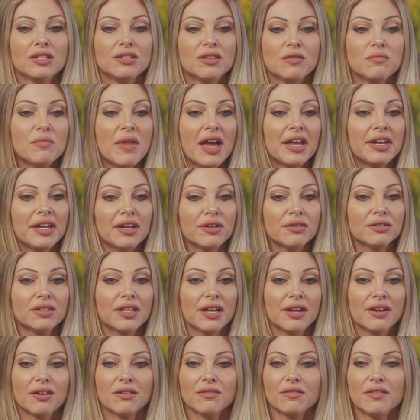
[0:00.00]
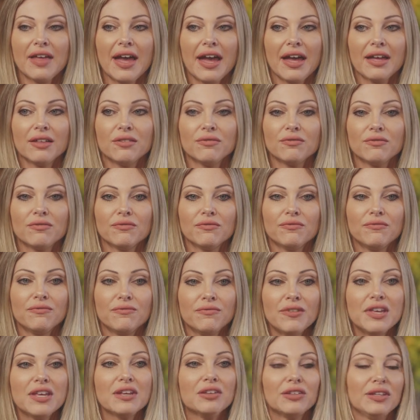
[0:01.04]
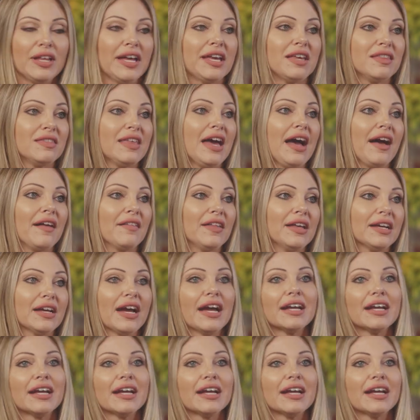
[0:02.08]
to men out there that feel like that like